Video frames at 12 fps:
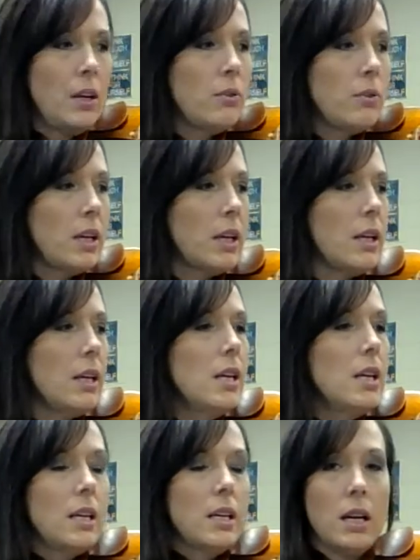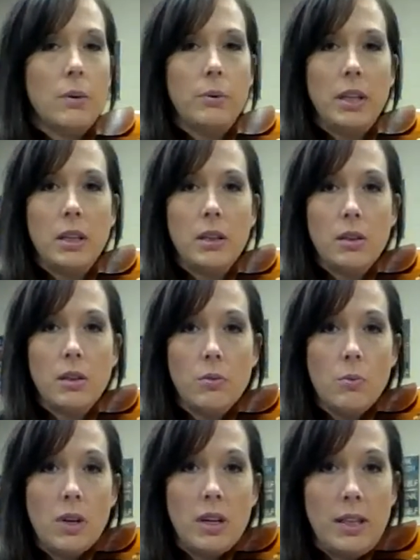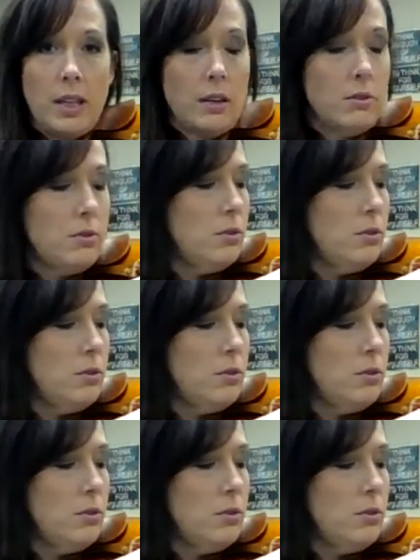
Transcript: Okay, now we need to go 1 count.